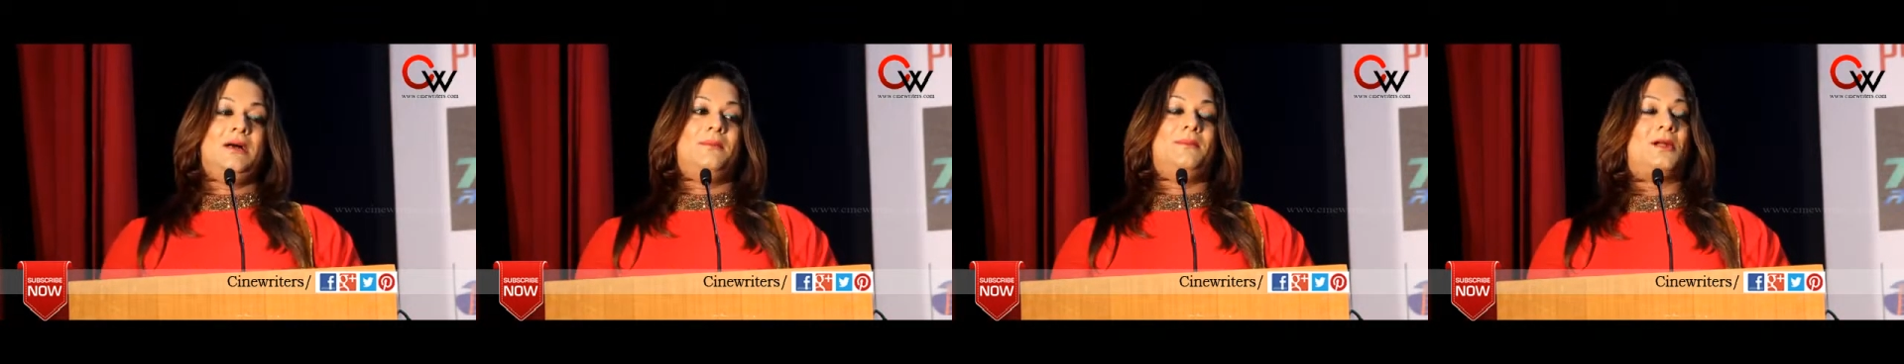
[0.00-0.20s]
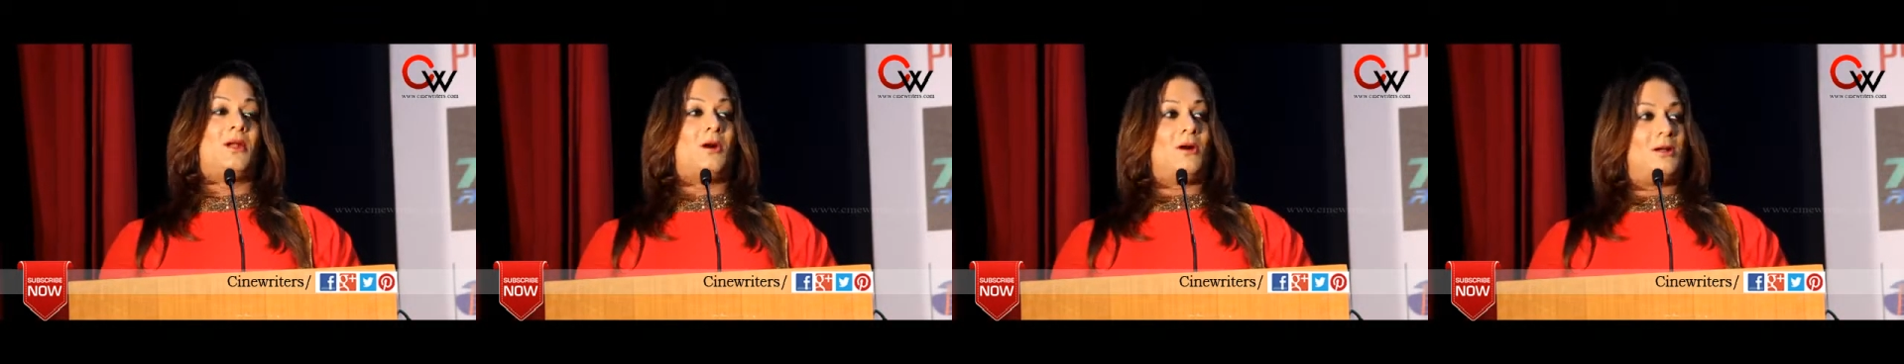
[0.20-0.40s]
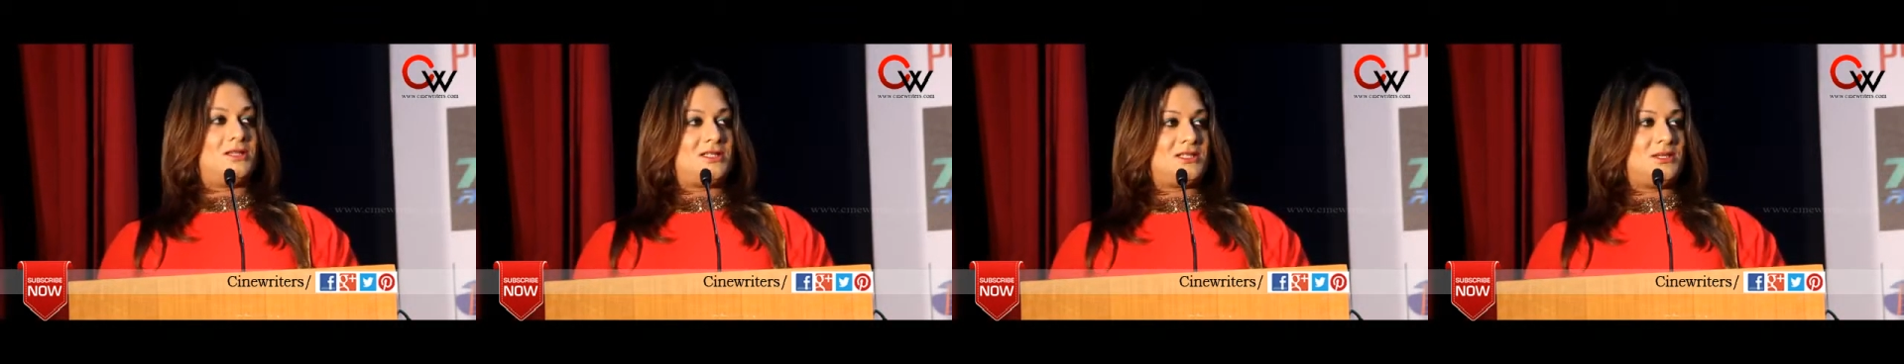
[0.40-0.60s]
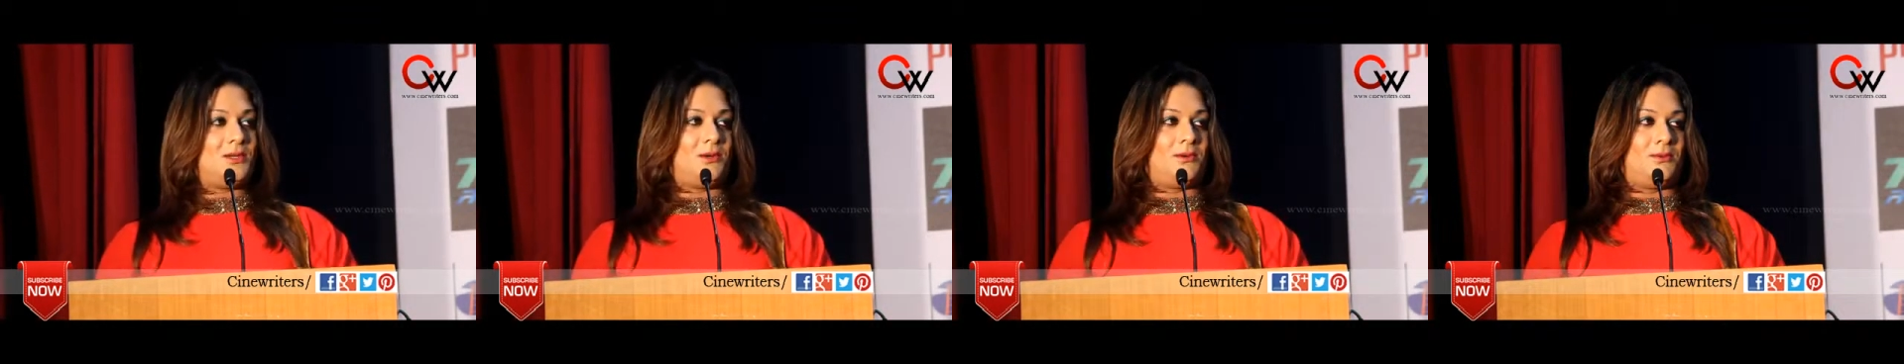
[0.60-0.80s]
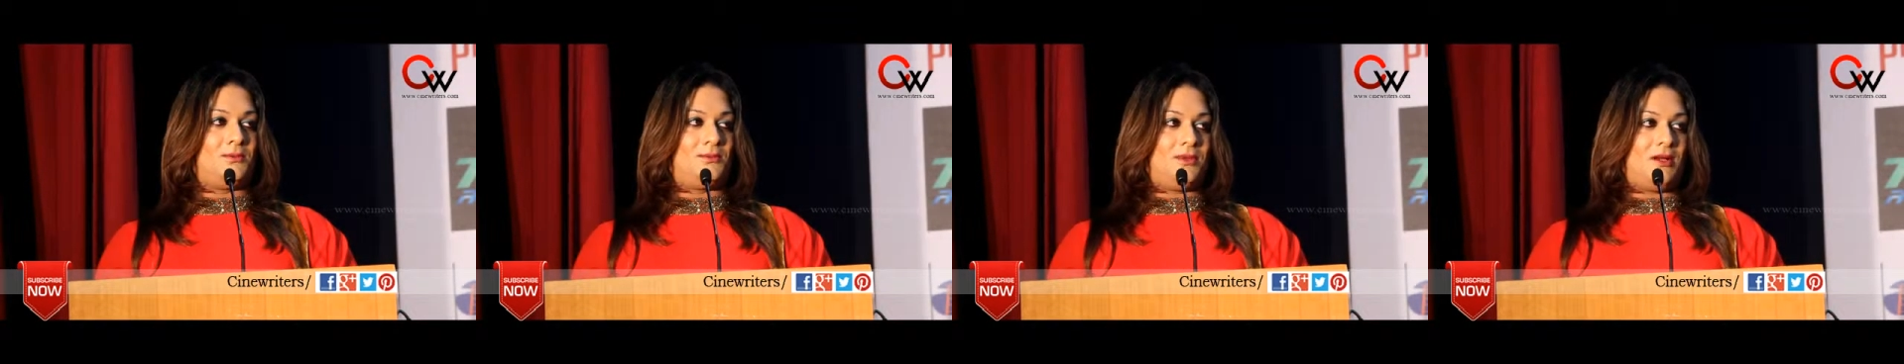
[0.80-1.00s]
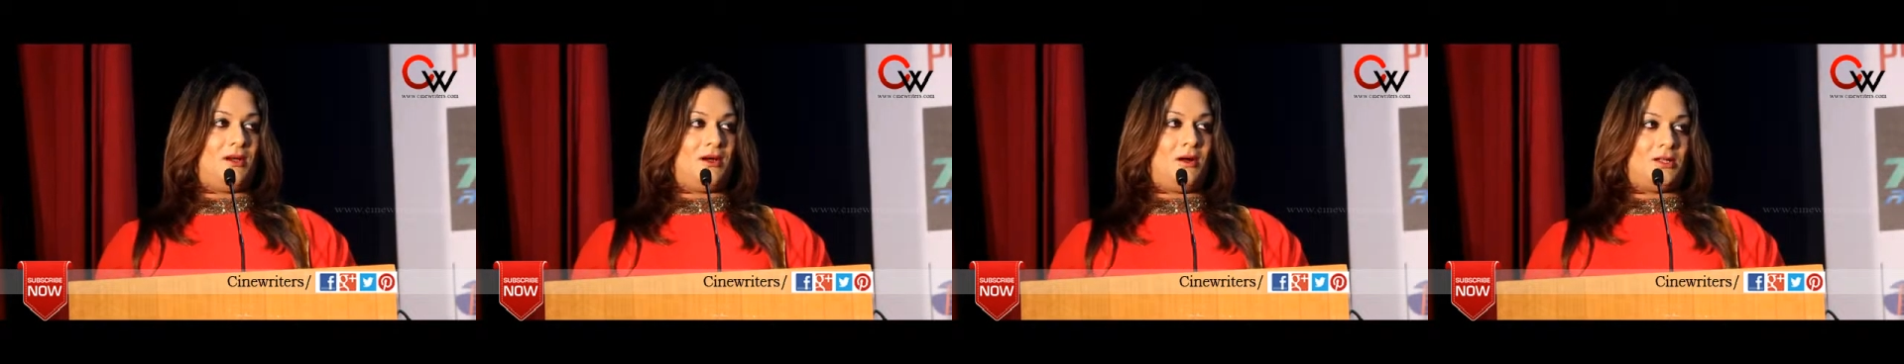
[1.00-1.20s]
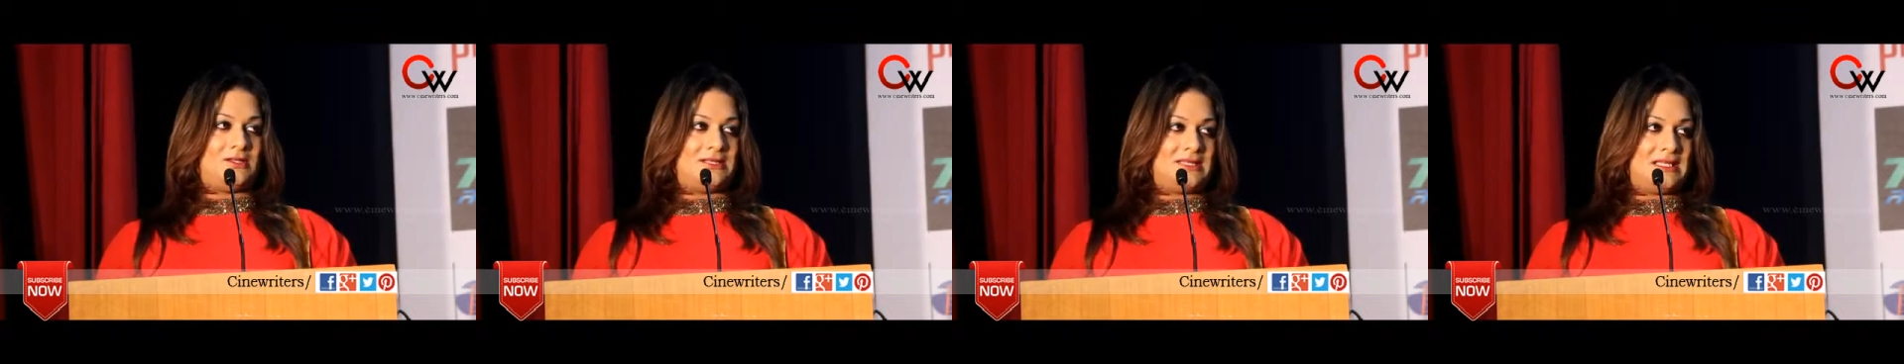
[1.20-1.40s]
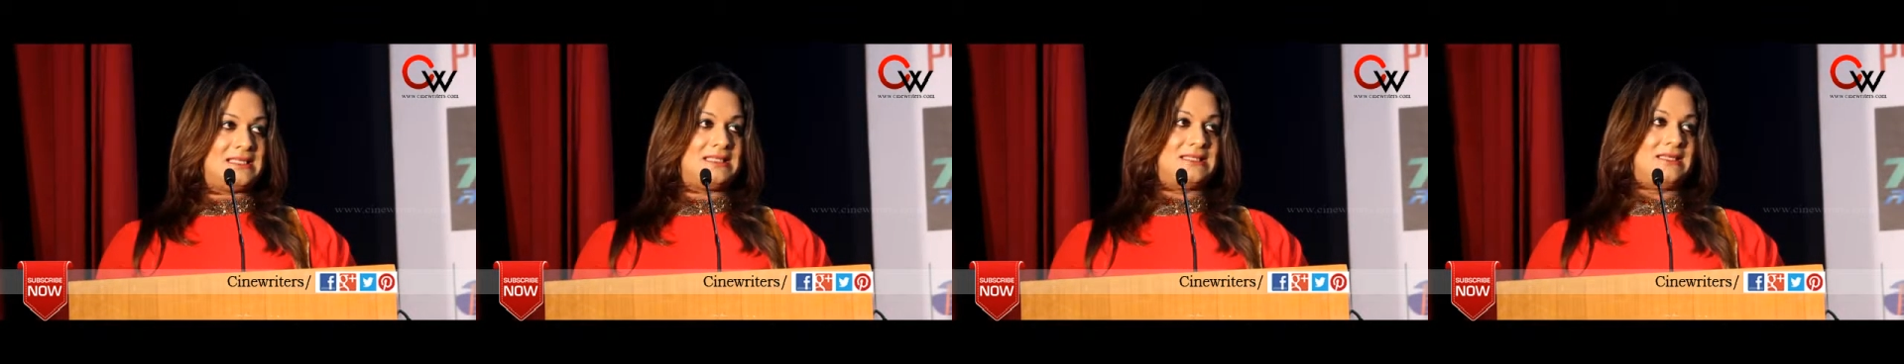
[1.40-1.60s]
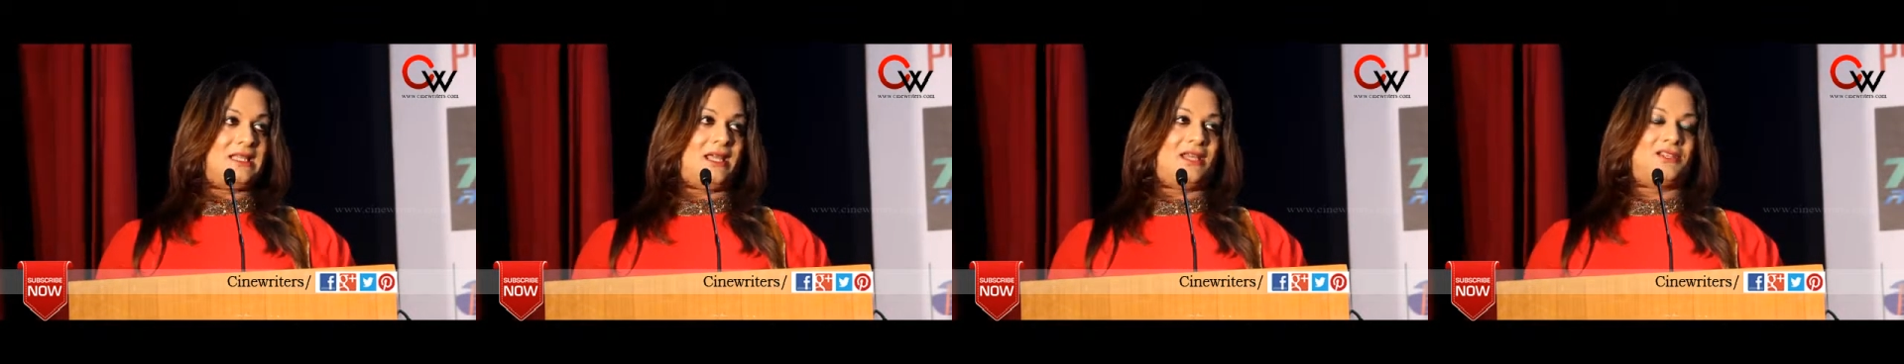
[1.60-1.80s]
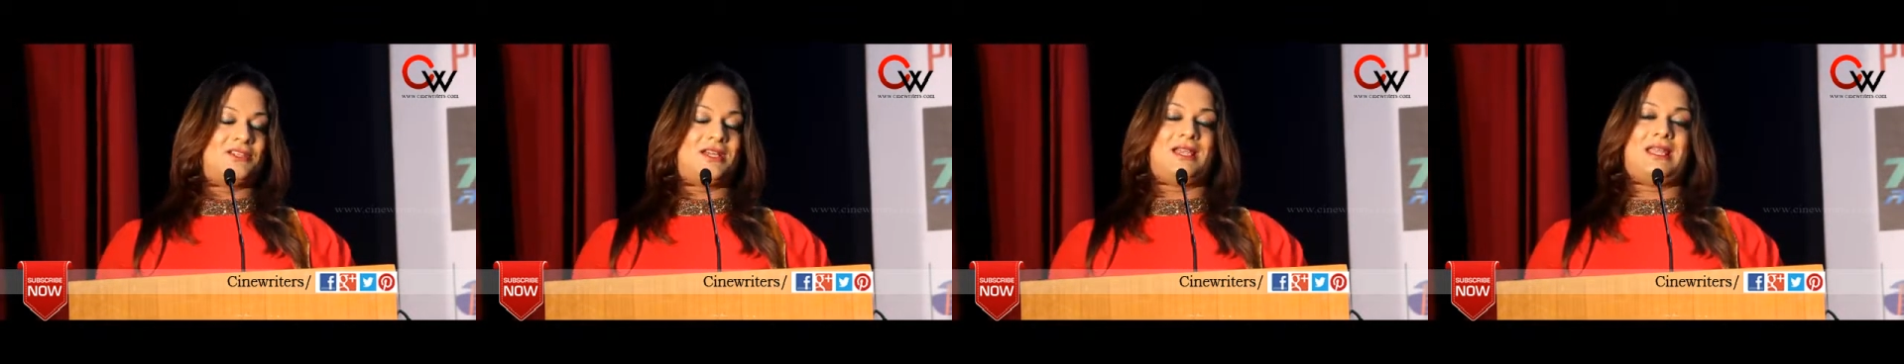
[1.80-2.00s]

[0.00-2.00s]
But also on this stage,